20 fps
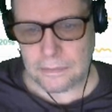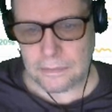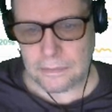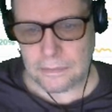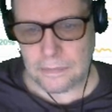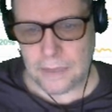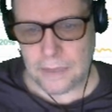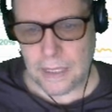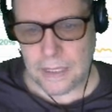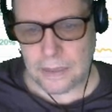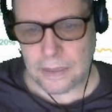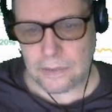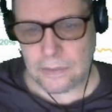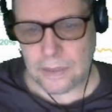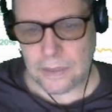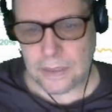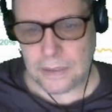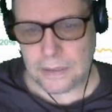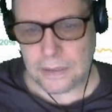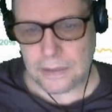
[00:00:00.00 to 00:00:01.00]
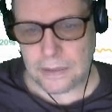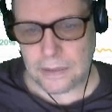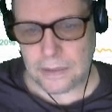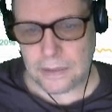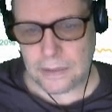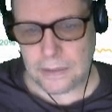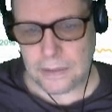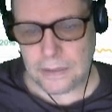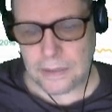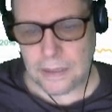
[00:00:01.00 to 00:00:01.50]
Litecoin
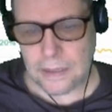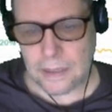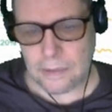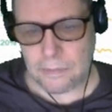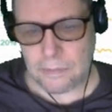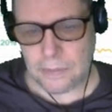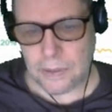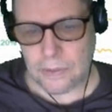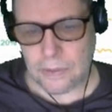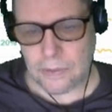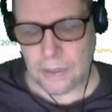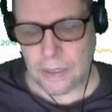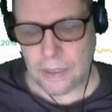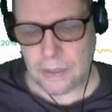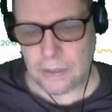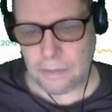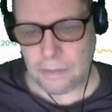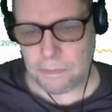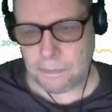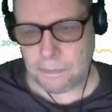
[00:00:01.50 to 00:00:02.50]
still is down below $100.